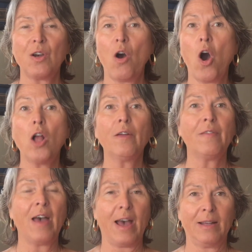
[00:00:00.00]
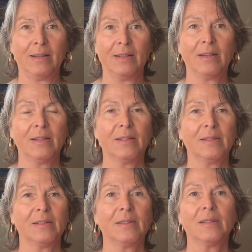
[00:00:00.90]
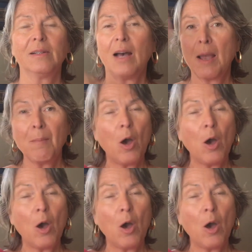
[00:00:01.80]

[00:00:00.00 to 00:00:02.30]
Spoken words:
to all of that. I'm